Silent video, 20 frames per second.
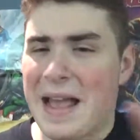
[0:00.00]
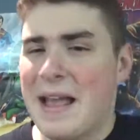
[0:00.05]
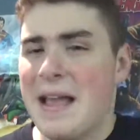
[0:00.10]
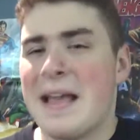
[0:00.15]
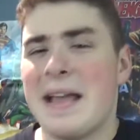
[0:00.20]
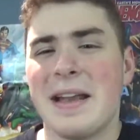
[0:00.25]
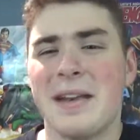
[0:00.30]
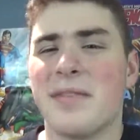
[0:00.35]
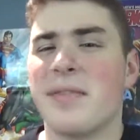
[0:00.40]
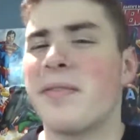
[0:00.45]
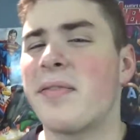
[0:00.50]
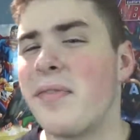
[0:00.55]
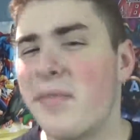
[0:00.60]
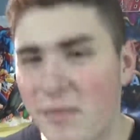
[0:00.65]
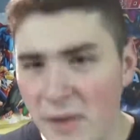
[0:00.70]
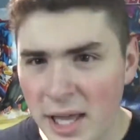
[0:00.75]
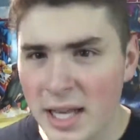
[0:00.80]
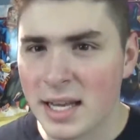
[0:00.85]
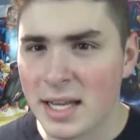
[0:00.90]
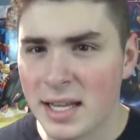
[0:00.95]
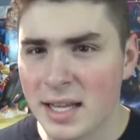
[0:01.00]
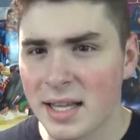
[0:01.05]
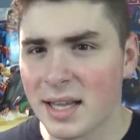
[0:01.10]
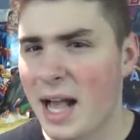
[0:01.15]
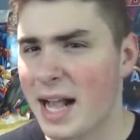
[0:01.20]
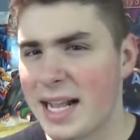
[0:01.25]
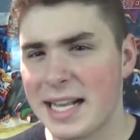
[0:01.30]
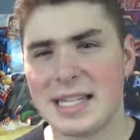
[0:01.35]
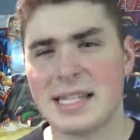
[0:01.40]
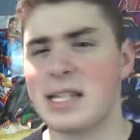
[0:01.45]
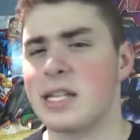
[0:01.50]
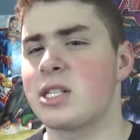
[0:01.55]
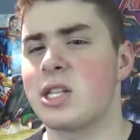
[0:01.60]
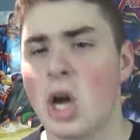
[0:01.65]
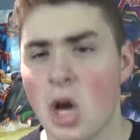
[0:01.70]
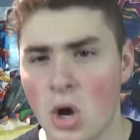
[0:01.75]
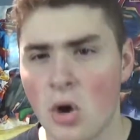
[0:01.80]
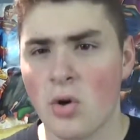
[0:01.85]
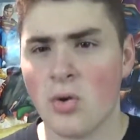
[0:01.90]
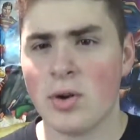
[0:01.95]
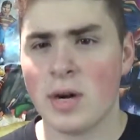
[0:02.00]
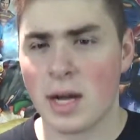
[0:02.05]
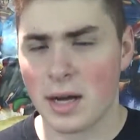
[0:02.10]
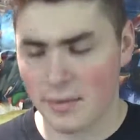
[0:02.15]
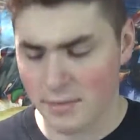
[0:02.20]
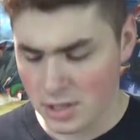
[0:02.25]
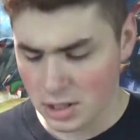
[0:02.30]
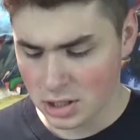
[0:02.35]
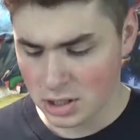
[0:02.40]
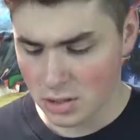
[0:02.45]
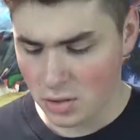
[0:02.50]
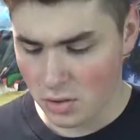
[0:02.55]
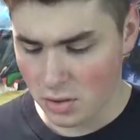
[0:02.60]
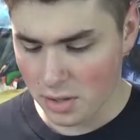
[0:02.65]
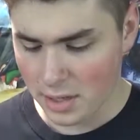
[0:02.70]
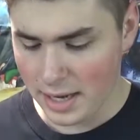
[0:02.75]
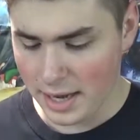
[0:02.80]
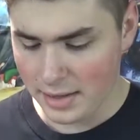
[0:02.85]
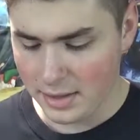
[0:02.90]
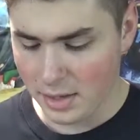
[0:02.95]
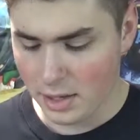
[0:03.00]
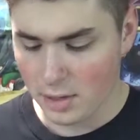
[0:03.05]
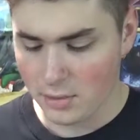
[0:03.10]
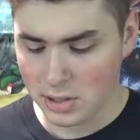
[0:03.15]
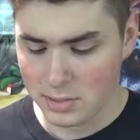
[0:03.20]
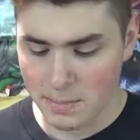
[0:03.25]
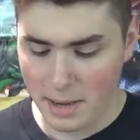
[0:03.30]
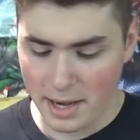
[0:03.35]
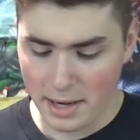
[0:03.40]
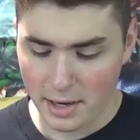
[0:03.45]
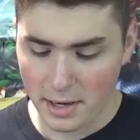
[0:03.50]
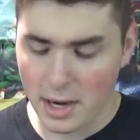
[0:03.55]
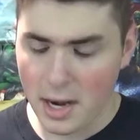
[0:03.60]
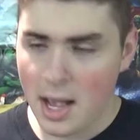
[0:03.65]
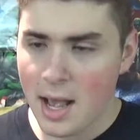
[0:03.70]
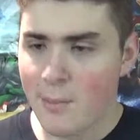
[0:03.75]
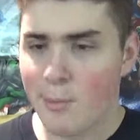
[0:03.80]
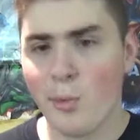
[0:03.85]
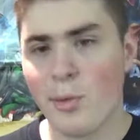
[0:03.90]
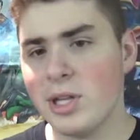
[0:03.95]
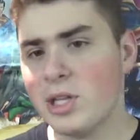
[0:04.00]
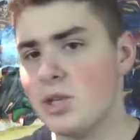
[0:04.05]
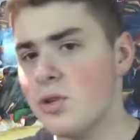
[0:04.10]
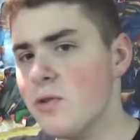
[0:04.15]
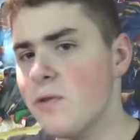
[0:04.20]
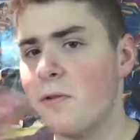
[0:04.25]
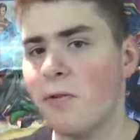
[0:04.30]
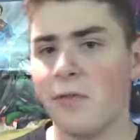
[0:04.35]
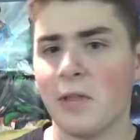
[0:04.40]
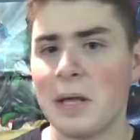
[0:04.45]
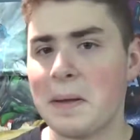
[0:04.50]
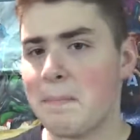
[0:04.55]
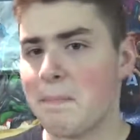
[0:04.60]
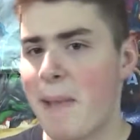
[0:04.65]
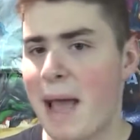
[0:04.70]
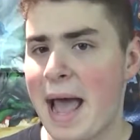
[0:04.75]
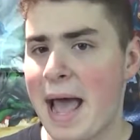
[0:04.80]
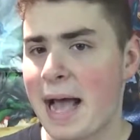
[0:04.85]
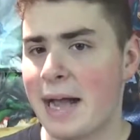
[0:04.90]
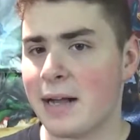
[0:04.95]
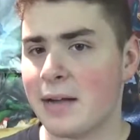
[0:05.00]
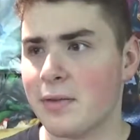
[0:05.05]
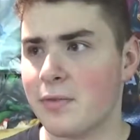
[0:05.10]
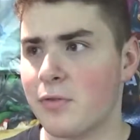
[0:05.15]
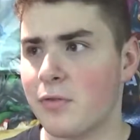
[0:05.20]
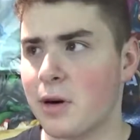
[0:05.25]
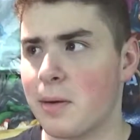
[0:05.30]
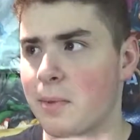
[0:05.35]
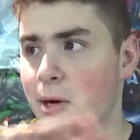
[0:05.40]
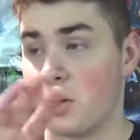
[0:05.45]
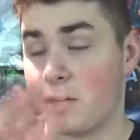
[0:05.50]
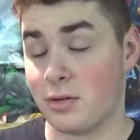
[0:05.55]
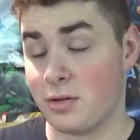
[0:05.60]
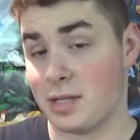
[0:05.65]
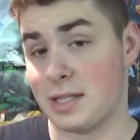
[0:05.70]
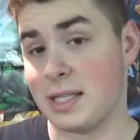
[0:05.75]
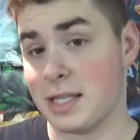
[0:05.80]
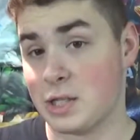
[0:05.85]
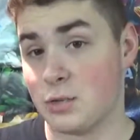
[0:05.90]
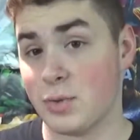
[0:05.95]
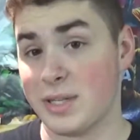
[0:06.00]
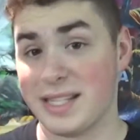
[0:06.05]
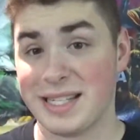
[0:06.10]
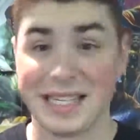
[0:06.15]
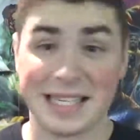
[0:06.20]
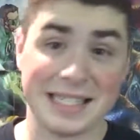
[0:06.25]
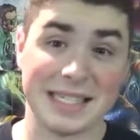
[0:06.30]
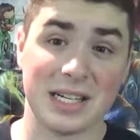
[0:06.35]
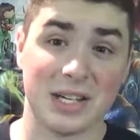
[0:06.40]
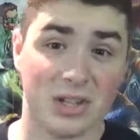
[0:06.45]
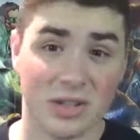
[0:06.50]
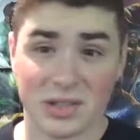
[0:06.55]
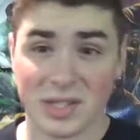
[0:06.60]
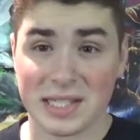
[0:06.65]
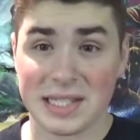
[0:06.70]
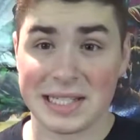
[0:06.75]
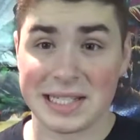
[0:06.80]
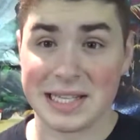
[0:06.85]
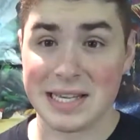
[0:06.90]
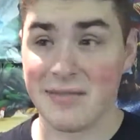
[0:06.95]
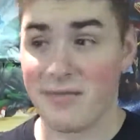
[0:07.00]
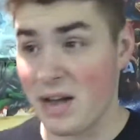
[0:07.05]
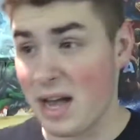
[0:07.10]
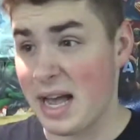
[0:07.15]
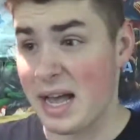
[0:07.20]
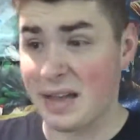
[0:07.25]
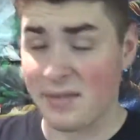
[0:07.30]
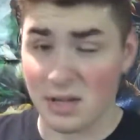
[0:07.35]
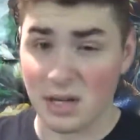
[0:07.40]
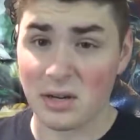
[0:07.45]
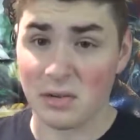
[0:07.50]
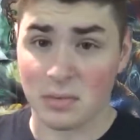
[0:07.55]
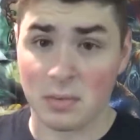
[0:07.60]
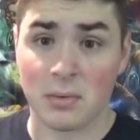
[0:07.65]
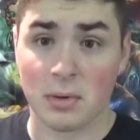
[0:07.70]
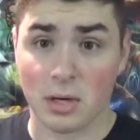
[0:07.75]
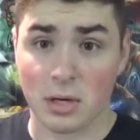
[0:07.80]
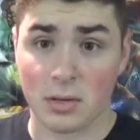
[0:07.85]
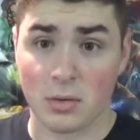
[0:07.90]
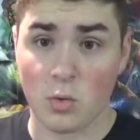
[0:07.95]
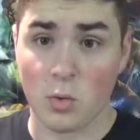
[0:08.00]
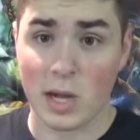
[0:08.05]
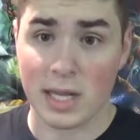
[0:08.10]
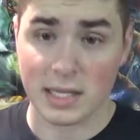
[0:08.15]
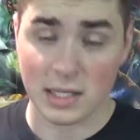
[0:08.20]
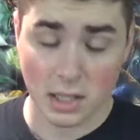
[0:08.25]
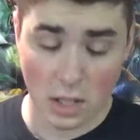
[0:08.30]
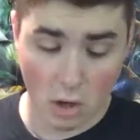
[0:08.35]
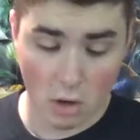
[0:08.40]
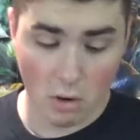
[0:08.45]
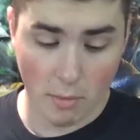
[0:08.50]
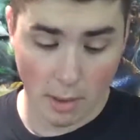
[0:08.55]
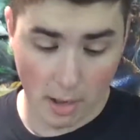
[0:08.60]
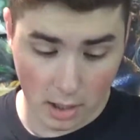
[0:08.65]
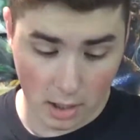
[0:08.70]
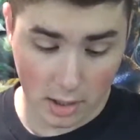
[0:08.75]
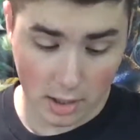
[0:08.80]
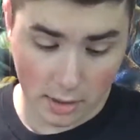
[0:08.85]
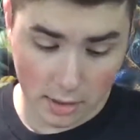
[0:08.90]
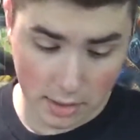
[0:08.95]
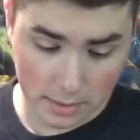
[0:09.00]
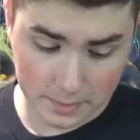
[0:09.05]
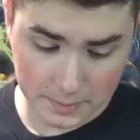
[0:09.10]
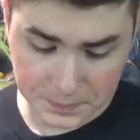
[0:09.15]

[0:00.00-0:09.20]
it fit, I guess, the tone of the story. I thought it was better. But we do flip back from Earth 616 and Earth 65, you know, Gwen's home Earth.